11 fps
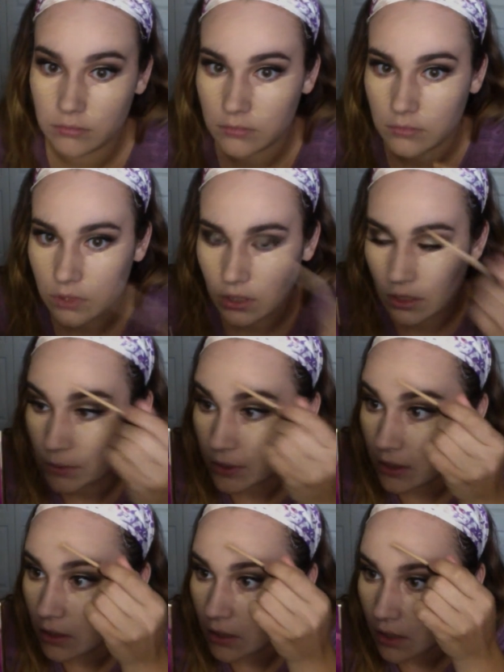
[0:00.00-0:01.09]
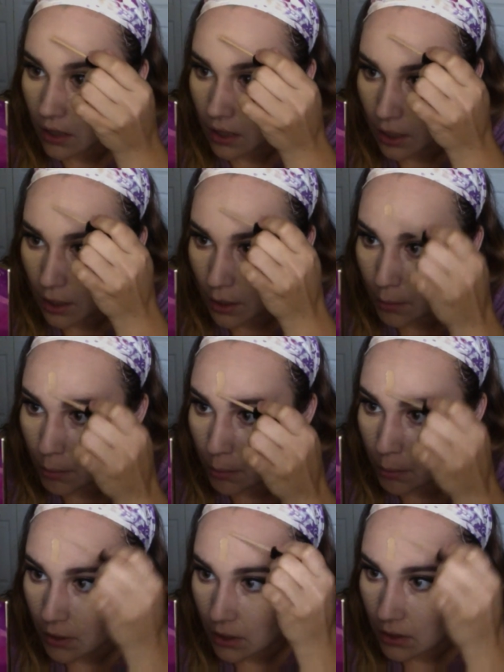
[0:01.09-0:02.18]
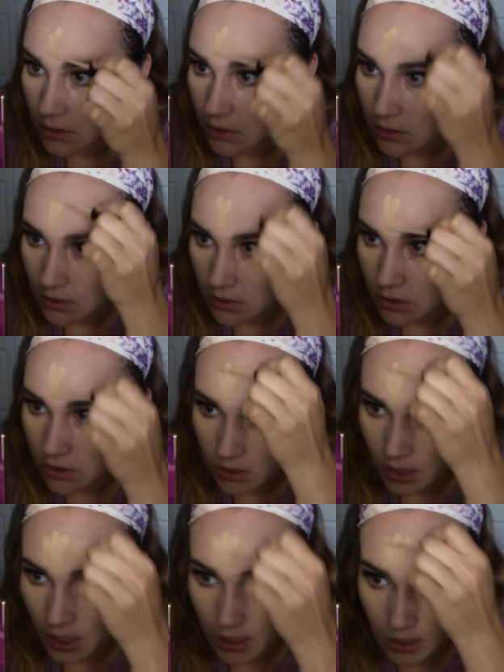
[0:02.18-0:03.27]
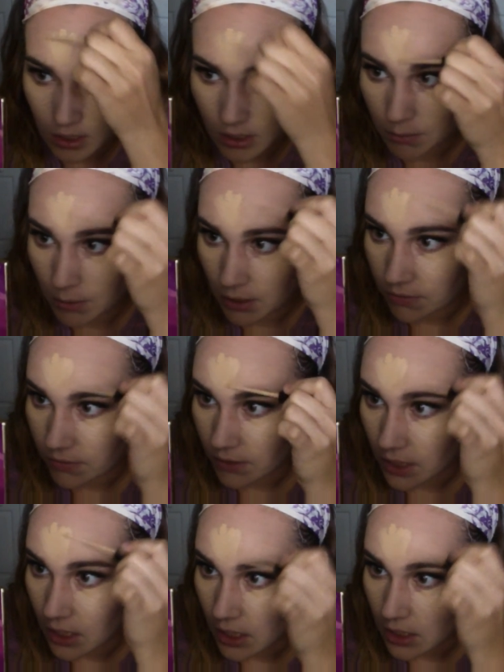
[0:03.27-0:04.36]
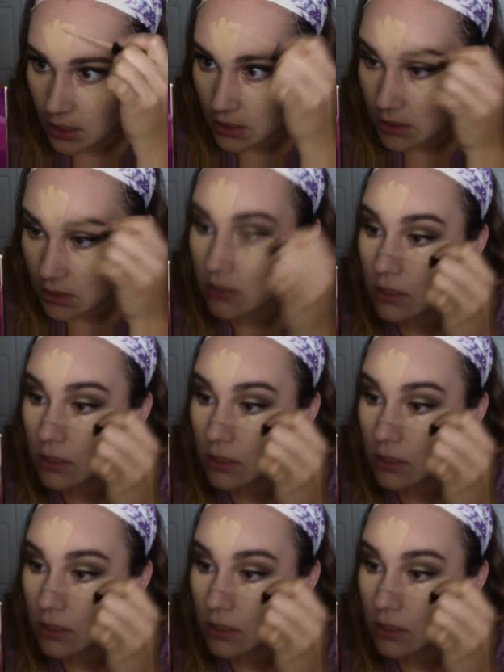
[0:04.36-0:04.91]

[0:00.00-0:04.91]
It's kind of weird. But just highlighting my face.